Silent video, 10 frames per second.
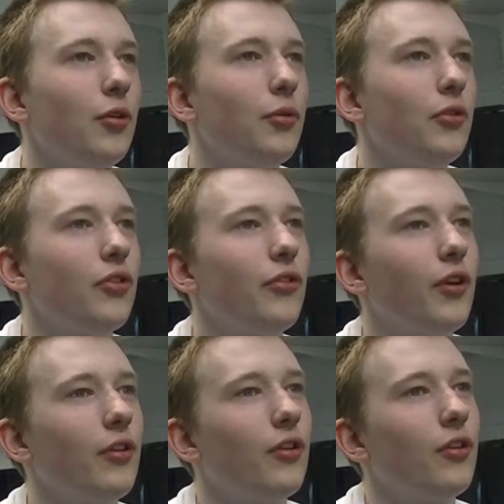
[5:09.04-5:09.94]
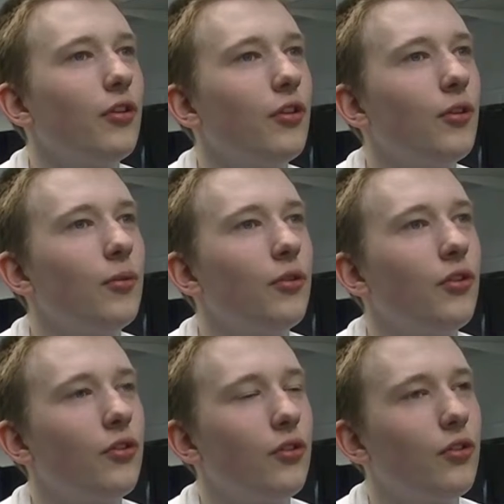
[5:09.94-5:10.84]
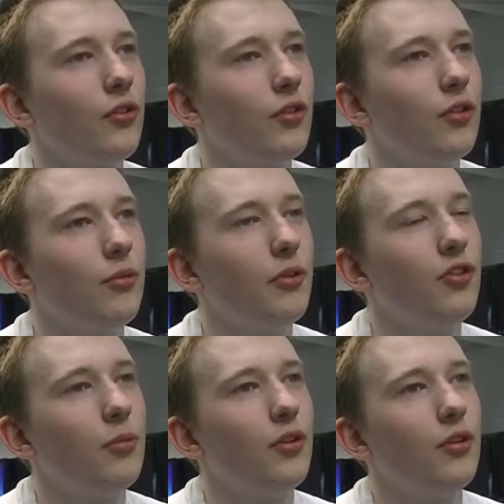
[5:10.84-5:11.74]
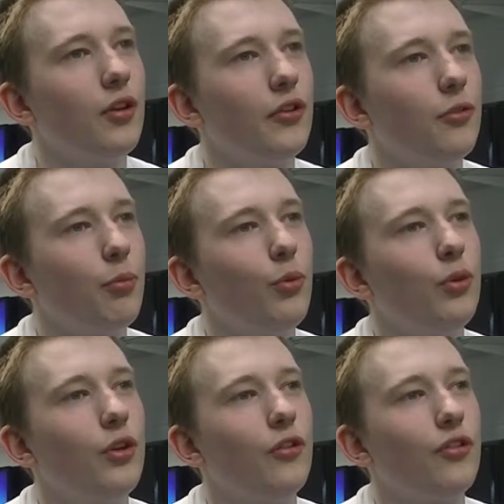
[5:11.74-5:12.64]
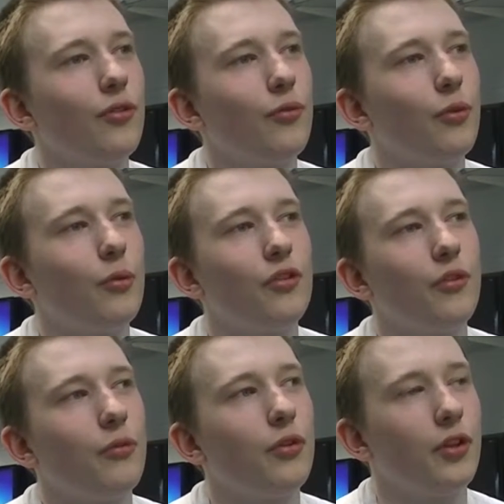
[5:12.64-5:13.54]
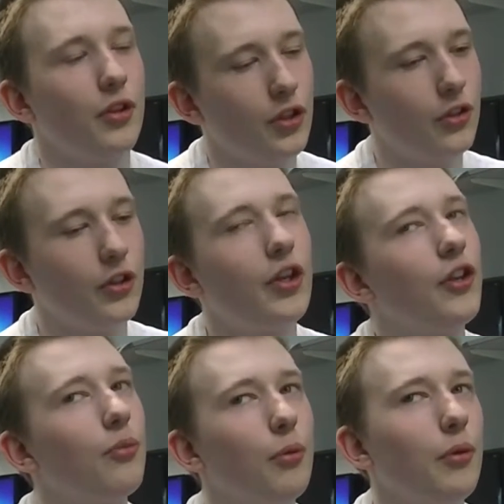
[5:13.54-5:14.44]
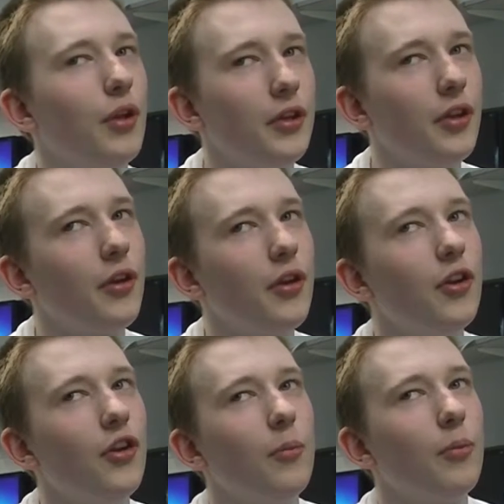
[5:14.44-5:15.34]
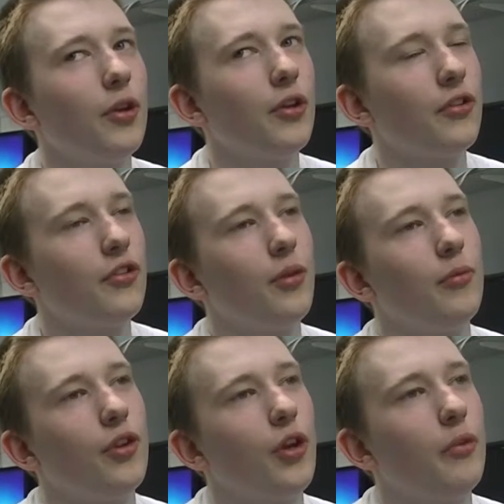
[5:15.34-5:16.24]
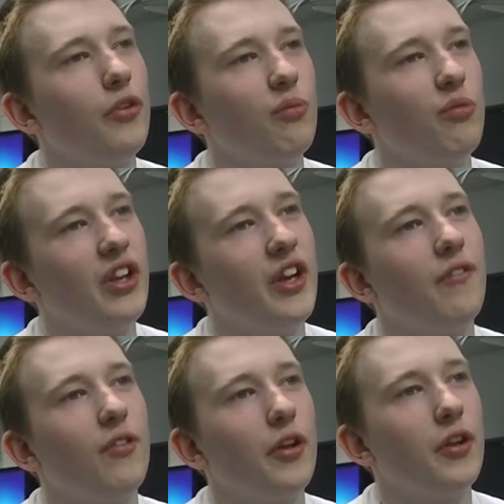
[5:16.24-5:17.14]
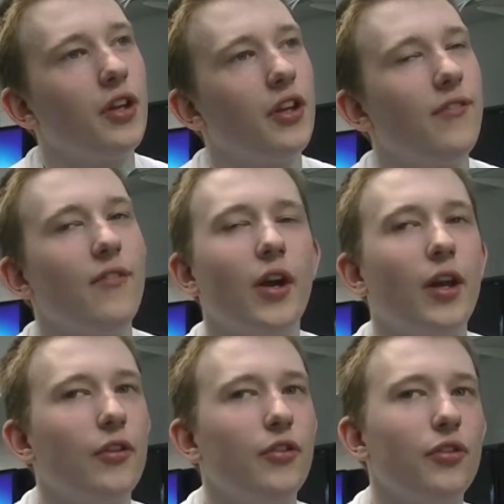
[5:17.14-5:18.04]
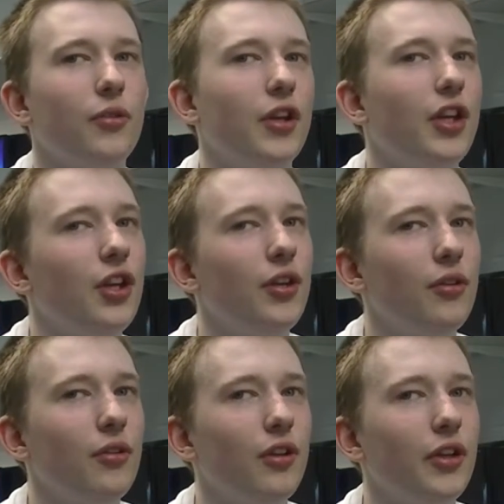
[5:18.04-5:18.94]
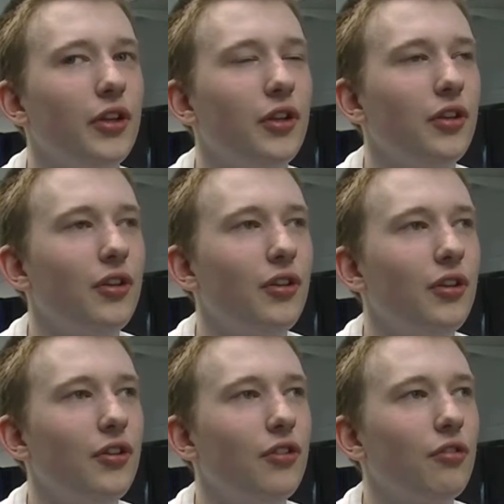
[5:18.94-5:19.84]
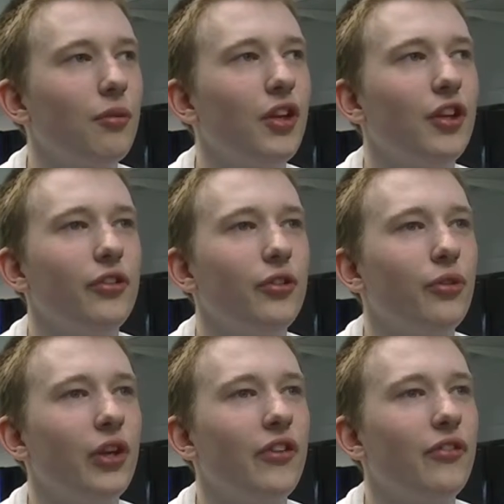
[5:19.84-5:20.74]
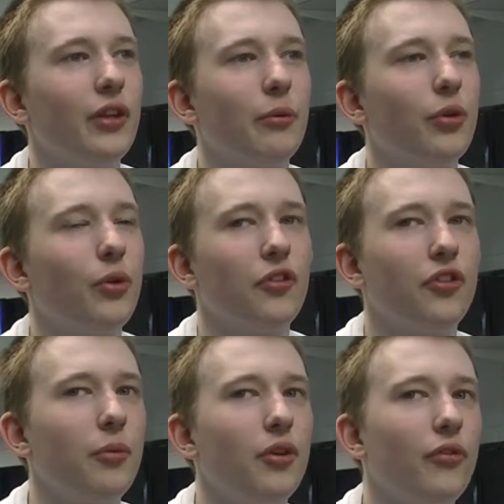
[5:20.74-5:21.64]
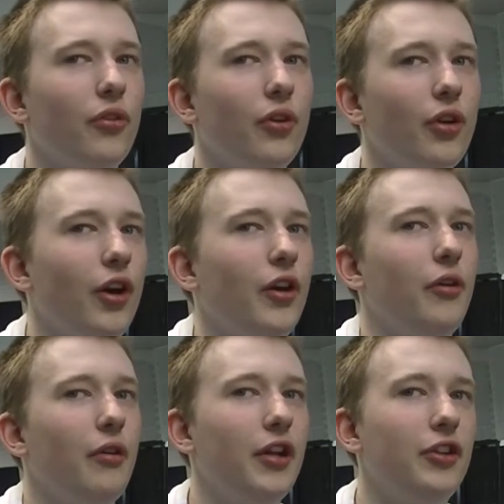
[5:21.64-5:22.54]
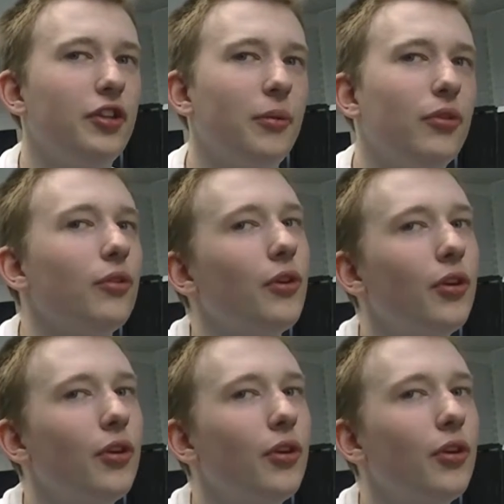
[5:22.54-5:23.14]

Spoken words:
It was the fact that it was It's meant to be like spooky and something, which something like younger kids won't like. But at the same time, it doesn't really have like any violence or any like discrimination or anything that would cause it to be of a higher age limit.